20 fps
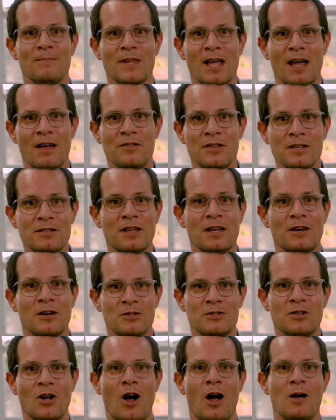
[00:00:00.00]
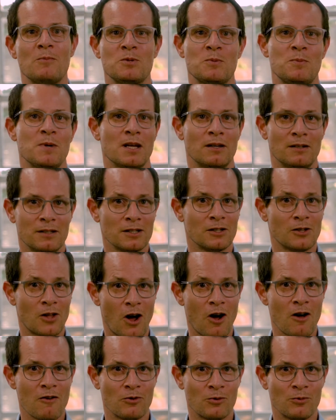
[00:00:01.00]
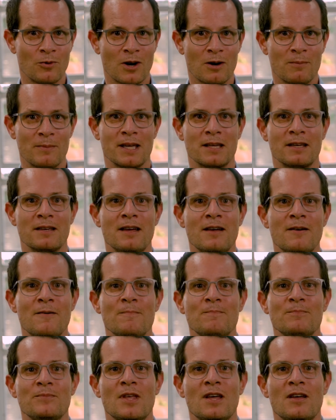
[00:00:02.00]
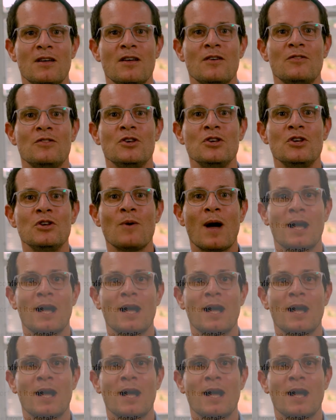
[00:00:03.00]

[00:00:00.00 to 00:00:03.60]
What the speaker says: and this can at times be a little overwhelming. The new